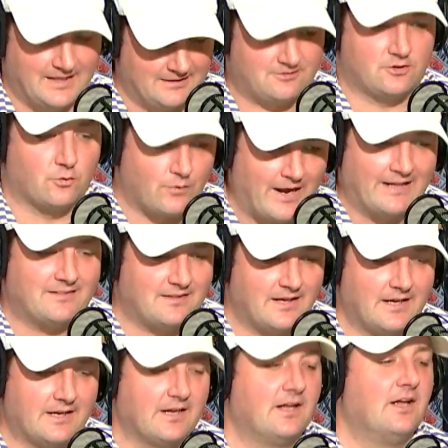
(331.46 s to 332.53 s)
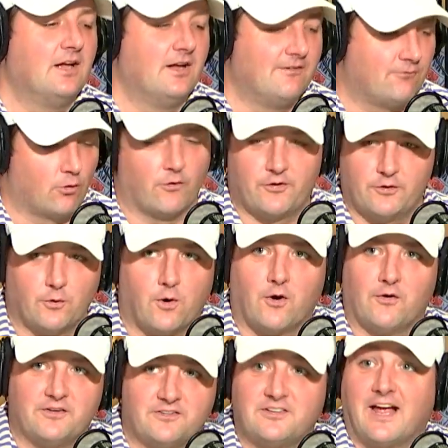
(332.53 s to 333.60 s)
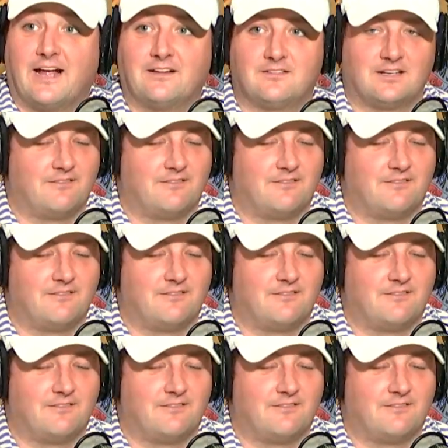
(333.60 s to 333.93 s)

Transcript: it's the right thing for the New Orleans Saints.